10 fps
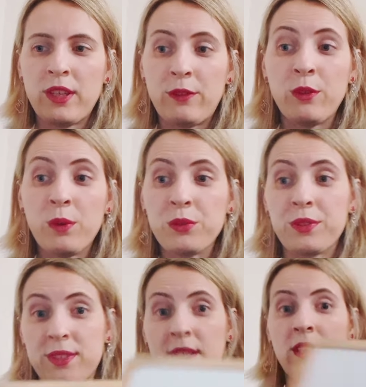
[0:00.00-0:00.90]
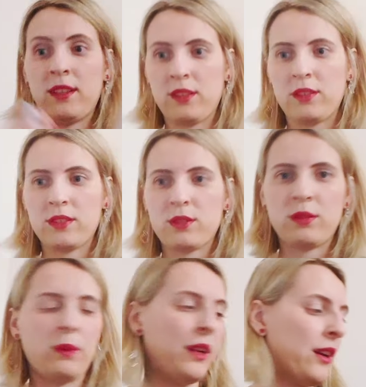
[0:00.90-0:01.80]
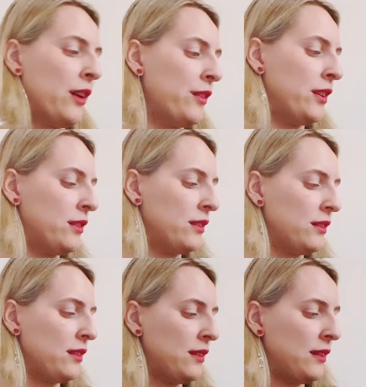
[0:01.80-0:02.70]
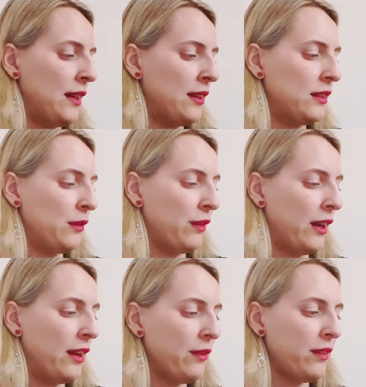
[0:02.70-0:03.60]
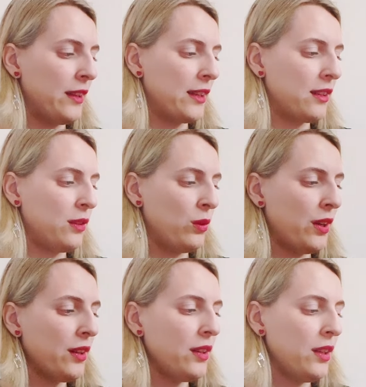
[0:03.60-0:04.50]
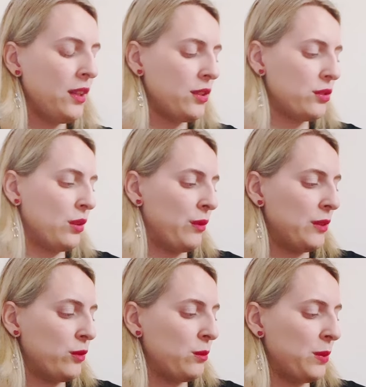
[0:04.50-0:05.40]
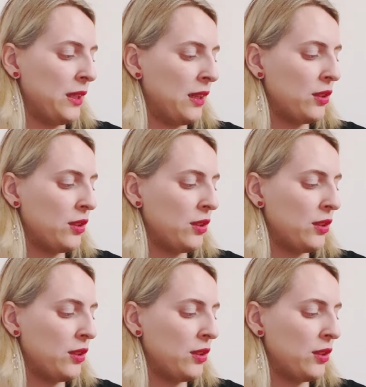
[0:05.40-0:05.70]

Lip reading: if you want to say 195, like you are, so it would be